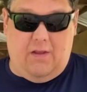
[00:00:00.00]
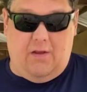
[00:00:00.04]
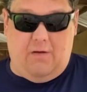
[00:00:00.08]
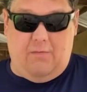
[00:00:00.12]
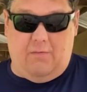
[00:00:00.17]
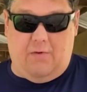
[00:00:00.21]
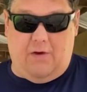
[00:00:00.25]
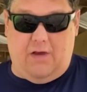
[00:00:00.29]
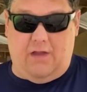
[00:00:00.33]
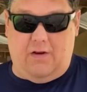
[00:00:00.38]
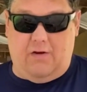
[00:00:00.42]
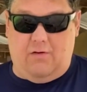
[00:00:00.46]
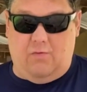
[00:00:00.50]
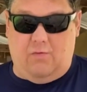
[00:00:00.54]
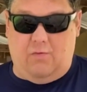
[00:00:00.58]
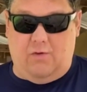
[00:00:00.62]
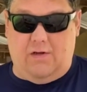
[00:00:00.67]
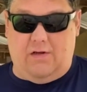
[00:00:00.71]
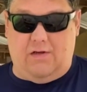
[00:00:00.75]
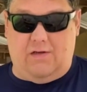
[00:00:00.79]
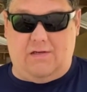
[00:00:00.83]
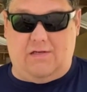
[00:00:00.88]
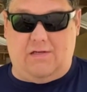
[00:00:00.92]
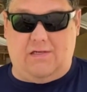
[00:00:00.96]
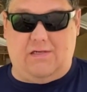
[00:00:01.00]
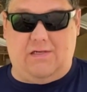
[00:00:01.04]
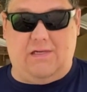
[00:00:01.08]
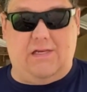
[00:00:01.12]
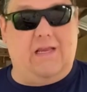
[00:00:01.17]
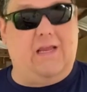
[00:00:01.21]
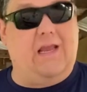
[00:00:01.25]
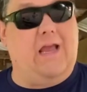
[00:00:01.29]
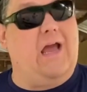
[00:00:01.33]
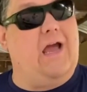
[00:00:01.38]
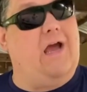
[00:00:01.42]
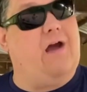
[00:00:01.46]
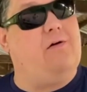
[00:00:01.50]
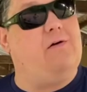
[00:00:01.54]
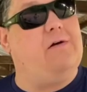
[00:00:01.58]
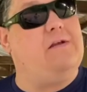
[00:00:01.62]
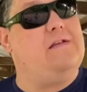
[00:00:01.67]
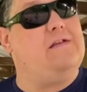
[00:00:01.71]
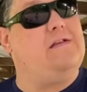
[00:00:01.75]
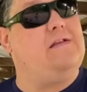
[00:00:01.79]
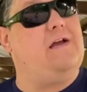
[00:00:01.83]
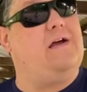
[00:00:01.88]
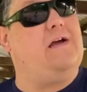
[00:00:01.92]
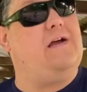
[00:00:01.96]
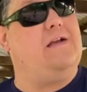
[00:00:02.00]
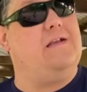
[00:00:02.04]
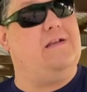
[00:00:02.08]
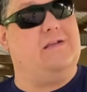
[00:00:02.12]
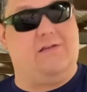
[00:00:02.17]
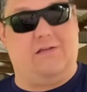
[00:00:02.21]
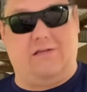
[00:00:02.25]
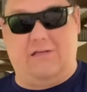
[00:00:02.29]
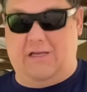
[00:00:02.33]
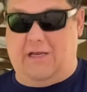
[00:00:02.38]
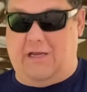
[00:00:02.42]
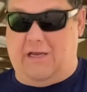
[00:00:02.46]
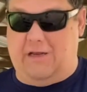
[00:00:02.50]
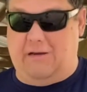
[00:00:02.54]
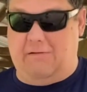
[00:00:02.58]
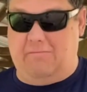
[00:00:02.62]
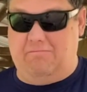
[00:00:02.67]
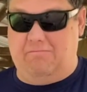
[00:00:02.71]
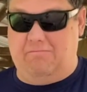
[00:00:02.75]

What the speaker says: but we'll see how it does. I